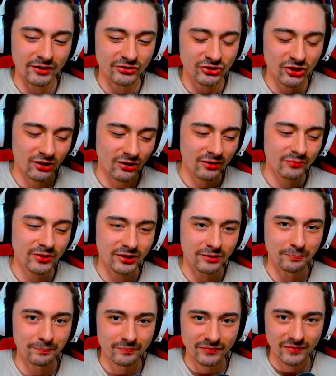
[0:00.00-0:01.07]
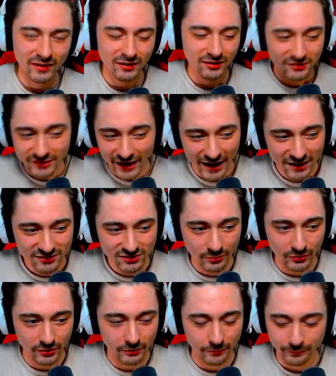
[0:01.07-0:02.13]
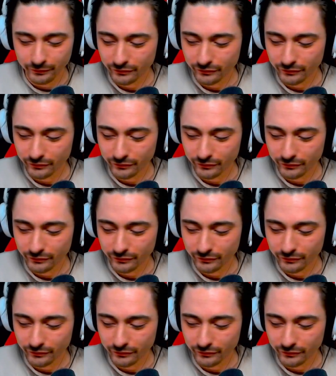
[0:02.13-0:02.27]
Do you know what I mean? There has to be.